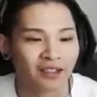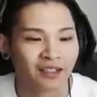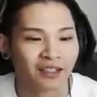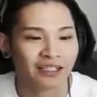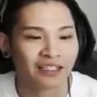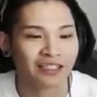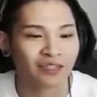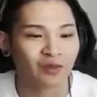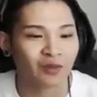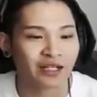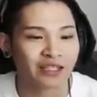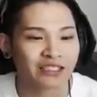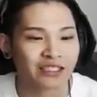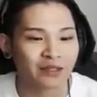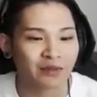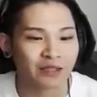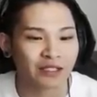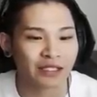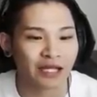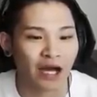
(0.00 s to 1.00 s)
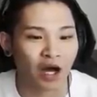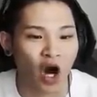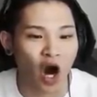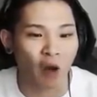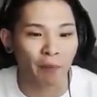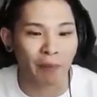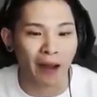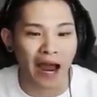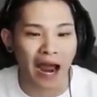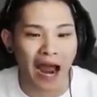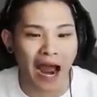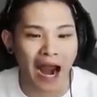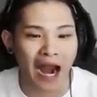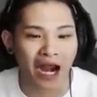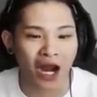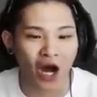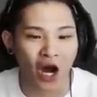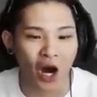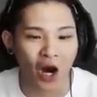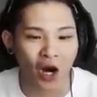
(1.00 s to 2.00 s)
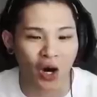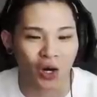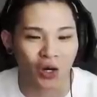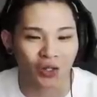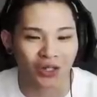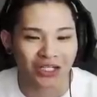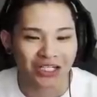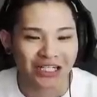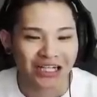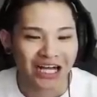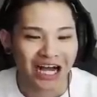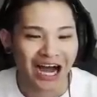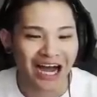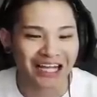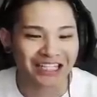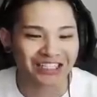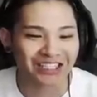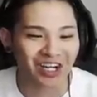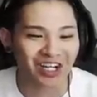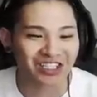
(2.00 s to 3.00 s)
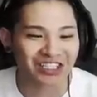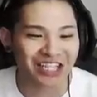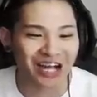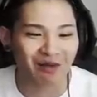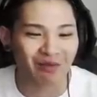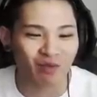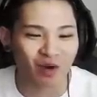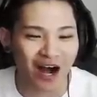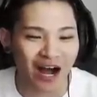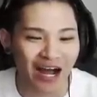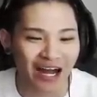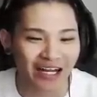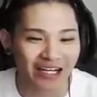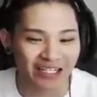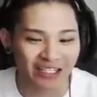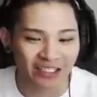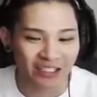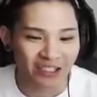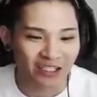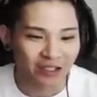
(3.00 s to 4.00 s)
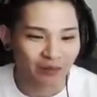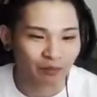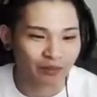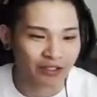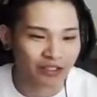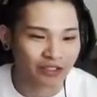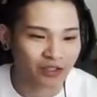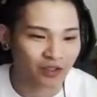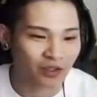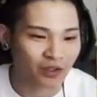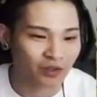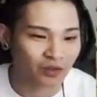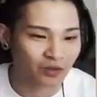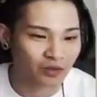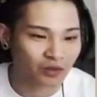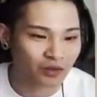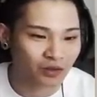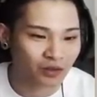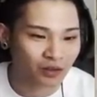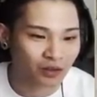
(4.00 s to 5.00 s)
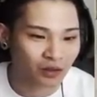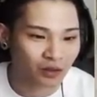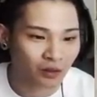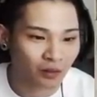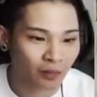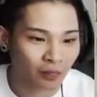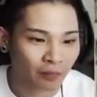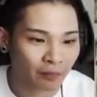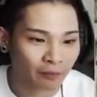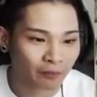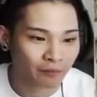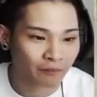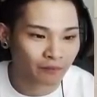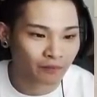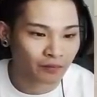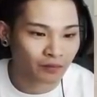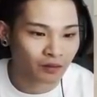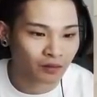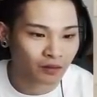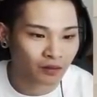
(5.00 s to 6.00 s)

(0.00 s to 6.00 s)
They just want to see me die. Oh, hello! I saw someone. Please don't. Hello!